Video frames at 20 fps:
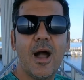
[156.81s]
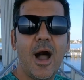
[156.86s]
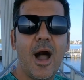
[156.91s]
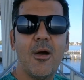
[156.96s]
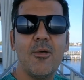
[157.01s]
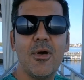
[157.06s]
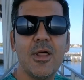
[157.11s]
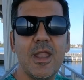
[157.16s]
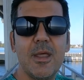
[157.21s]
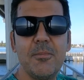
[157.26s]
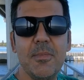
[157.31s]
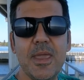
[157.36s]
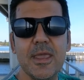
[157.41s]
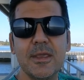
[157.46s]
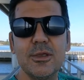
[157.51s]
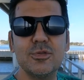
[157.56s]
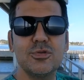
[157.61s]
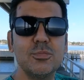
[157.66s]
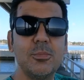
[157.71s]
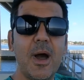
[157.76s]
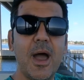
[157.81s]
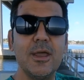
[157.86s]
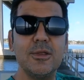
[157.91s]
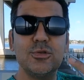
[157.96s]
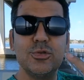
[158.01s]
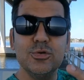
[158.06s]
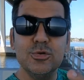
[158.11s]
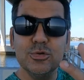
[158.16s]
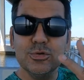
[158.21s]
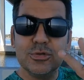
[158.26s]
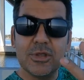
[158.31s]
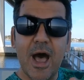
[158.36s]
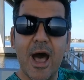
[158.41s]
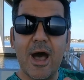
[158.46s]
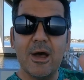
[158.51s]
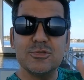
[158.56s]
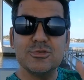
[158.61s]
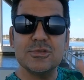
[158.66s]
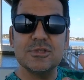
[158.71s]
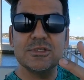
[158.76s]
I want to make it to my
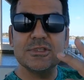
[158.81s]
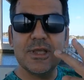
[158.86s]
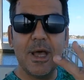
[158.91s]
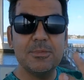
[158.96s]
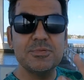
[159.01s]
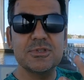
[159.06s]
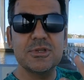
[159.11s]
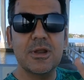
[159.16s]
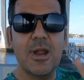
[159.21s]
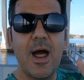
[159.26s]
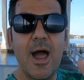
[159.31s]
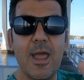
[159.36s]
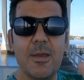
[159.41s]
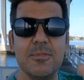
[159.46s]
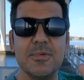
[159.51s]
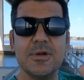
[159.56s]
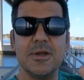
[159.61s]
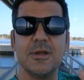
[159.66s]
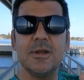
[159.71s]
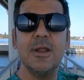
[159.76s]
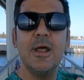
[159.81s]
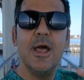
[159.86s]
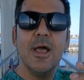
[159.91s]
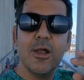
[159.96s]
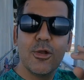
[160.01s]
2,000 subscriber